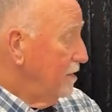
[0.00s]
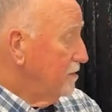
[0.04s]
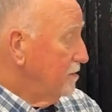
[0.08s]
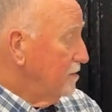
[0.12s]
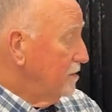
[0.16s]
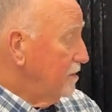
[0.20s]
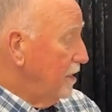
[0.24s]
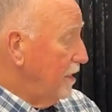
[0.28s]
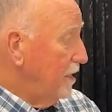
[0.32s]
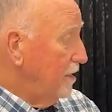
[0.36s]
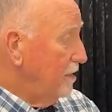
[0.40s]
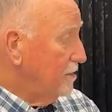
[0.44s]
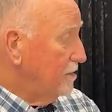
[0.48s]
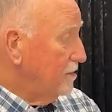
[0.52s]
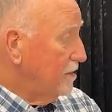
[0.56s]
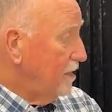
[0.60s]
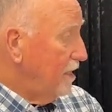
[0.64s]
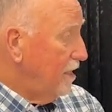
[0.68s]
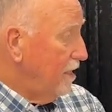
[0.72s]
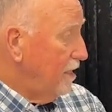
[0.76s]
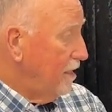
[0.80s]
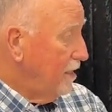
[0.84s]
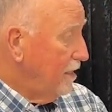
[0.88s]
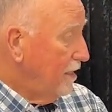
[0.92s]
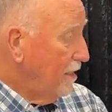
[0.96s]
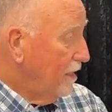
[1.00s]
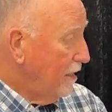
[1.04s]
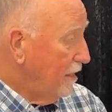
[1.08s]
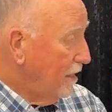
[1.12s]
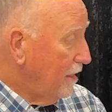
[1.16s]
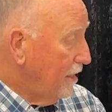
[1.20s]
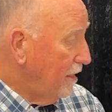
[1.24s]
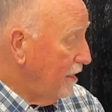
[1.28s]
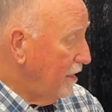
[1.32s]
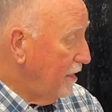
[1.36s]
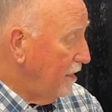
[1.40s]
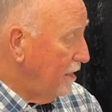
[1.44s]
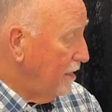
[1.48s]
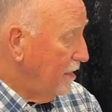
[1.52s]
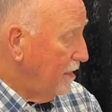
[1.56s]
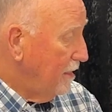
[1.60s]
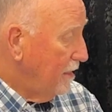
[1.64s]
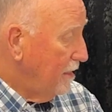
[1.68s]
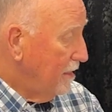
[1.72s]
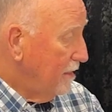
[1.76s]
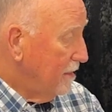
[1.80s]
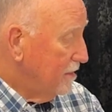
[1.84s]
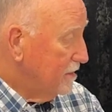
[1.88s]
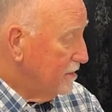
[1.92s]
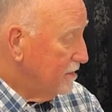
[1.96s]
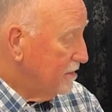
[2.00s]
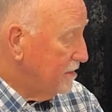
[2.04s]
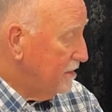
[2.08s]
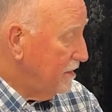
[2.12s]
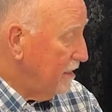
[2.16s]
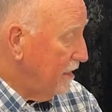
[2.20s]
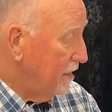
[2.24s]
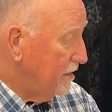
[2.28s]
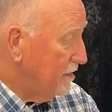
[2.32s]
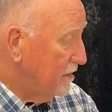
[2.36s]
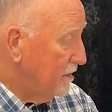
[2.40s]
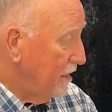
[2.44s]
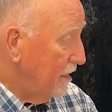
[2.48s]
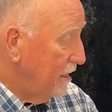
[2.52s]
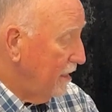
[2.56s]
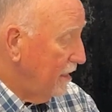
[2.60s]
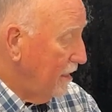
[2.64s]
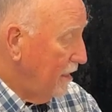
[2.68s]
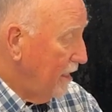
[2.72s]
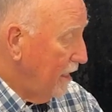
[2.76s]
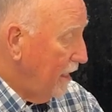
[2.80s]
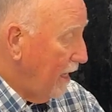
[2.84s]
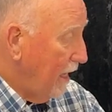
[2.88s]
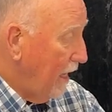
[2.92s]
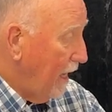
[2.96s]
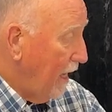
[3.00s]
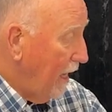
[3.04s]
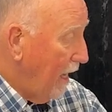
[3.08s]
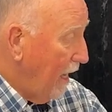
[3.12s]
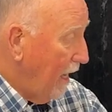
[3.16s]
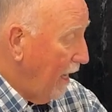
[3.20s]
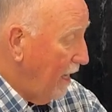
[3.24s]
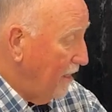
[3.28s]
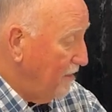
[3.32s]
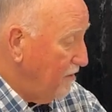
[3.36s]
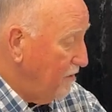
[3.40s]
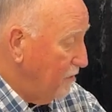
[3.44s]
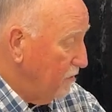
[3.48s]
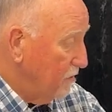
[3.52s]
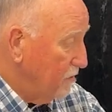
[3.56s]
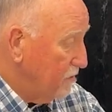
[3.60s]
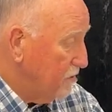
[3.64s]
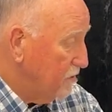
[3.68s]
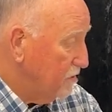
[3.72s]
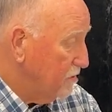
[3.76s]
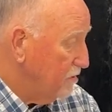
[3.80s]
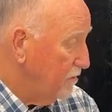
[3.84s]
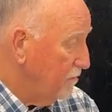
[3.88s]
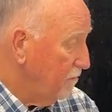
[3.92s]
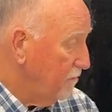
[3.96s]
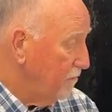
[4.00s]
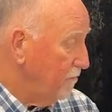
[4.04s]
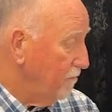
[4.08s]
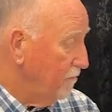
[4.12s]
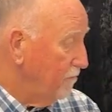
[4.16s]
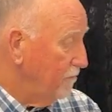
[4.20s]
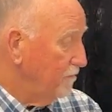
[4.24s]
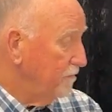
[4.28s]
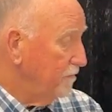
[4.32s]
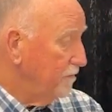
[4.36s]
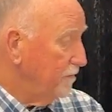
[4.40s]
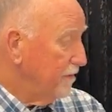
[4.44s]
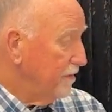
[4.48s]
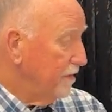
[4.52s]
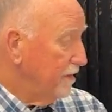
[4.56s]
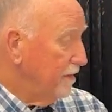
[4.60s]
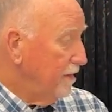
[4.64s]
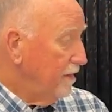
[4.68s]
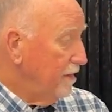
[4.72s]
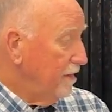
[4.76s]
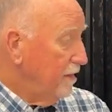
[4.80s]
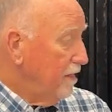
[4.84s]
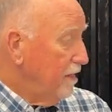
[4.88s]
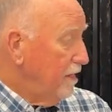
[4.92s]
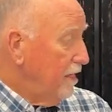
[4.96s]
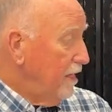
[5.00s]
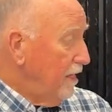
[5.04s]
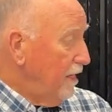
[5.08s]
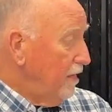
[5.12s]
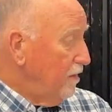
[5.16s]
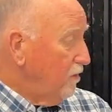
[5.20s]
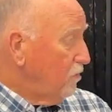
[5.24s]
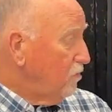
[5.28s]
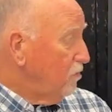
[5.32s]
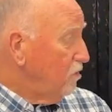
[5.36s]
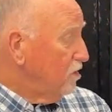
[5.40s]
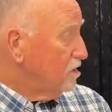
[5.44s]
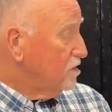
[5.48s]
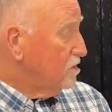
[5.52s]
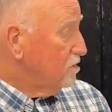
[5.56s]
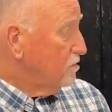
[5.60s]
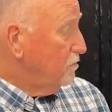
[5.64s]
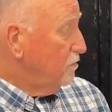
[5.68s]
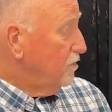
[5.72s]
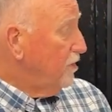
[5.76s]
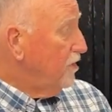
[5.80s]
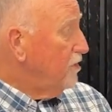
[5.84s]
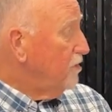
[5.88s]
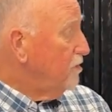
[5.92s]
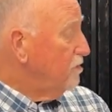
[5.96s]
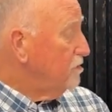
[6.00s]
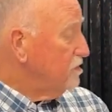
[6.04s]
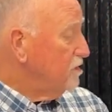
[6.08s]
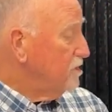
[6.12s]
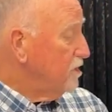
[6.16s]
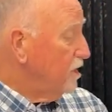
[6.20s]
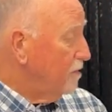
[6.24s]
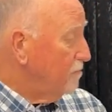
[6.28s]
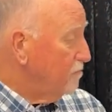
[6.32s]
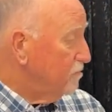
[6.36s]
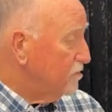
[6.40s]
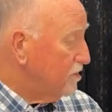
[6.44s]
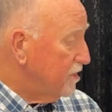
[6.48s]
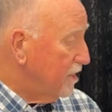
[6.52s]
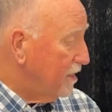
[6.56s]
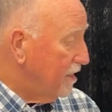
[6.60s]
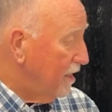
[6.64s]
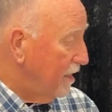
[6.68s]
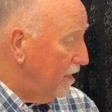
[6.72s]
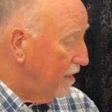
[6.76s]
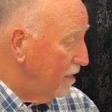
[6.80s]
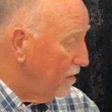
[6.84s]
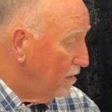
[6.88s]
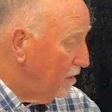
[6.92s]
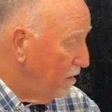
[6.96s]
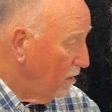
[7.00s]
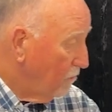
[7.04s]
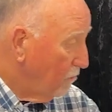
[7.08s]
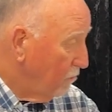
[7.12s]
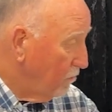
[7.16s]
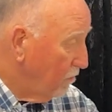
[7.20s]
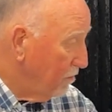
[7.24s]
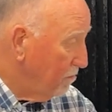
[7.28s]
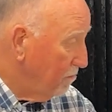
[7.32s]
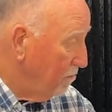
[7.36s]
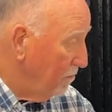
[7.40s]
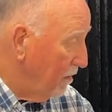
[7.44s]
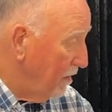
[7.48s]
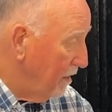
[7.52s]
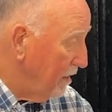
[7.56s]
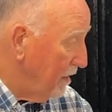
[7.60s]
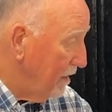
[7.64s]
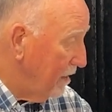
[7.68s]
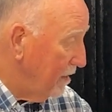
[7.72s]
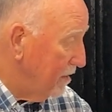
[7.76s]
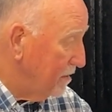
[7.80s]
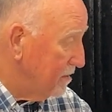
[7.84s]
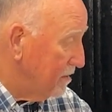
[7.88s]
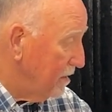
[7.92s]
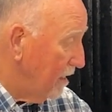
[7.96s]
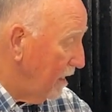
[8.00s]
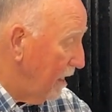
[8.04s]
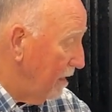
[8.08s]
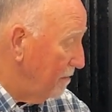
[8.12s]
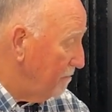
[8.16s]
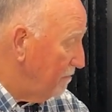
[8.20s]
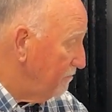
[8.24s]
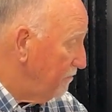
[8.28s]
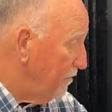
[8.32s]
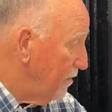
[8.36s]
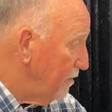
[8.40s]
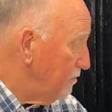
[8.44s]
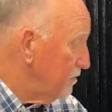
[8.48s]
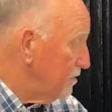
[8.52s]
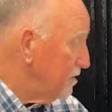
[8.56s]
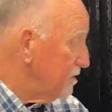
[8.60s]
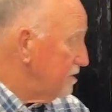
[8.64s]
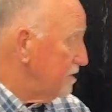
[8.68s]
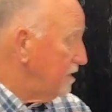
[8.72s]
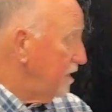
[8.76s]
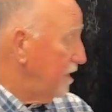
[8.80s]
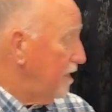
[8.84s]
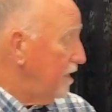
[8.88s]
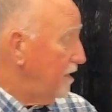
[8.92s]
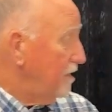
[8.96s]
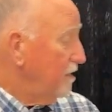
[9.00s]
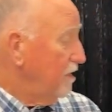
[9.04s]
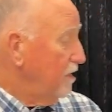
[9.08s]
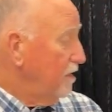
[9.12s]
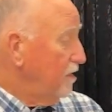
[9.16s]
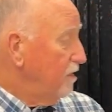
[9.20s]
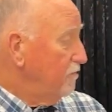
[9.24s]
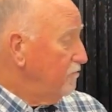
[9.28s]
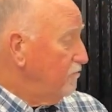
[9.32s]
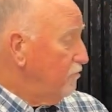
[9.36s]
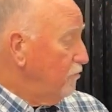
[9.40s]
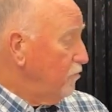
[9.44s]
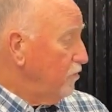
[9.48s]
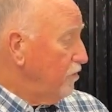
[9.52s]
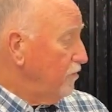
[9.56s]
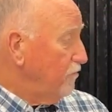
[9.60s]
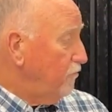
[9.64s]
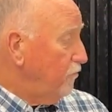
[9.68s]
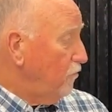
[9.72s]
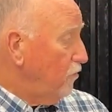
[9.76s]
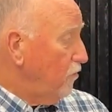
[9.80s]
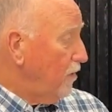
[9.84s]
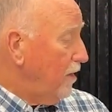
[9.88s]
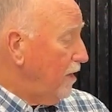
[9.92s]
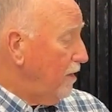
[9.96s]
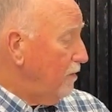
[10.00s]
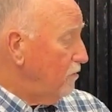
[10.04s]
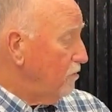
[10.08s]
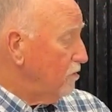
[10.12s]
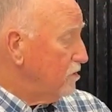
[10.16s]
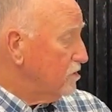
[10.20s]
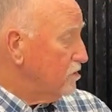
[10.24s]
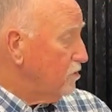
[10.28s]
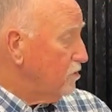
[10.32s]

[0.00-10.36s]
37 años. And of course, we use numbers again with money and time. If I want to say 44 hours,